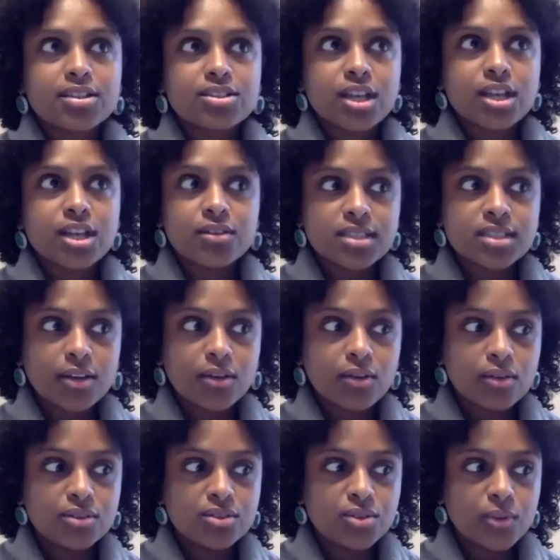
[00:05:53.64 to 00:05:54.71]

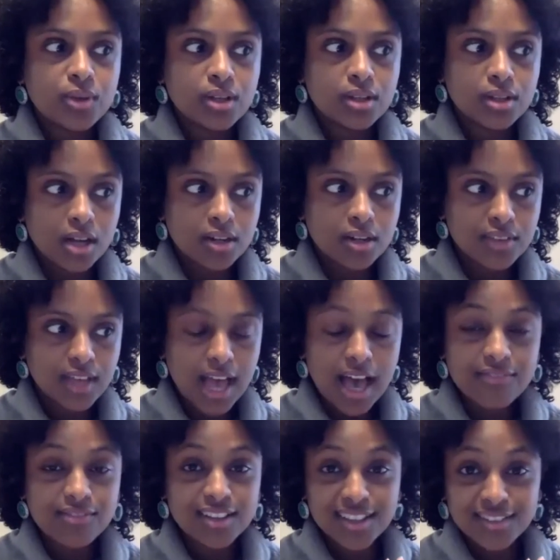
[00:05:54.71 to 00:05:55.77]
Terracycle is doing a lot of the
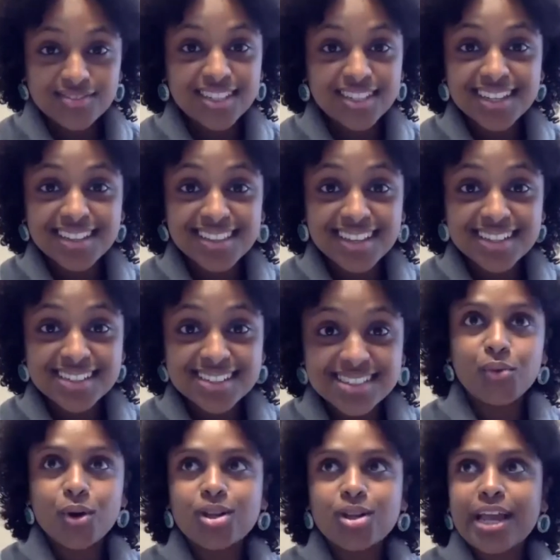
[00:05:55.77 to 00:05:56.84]
heavy lifting in this.
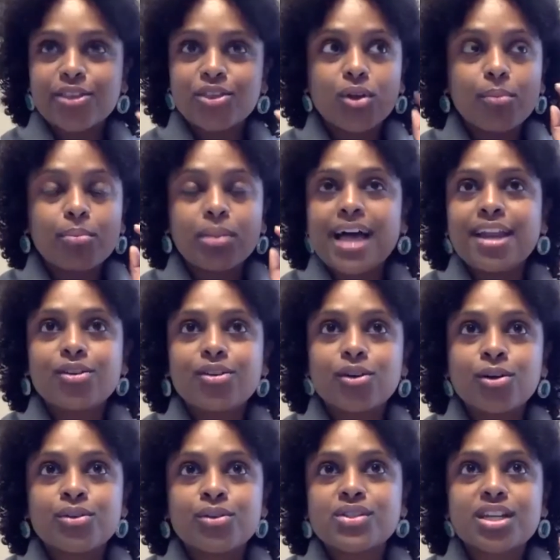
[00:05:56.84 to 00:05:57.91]
You are like planet
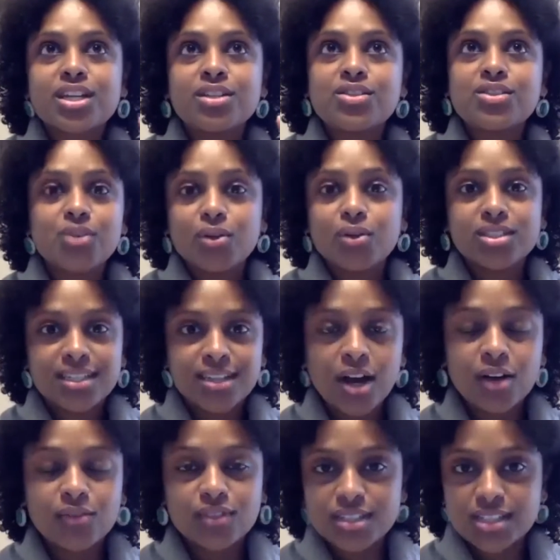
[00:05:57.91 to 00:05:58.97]
Earth's consultant
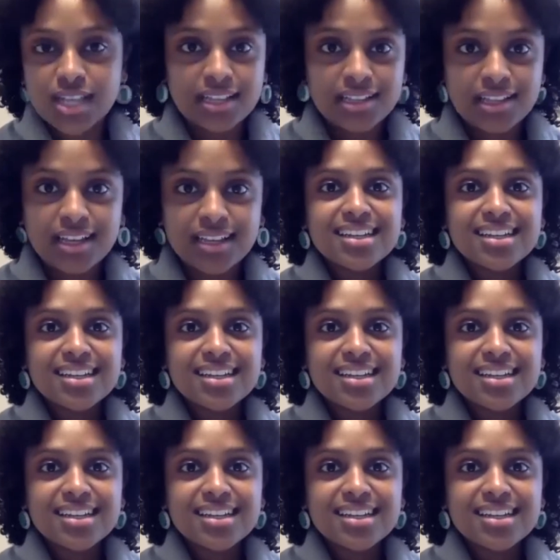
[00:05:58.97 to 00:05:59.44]
on recycling.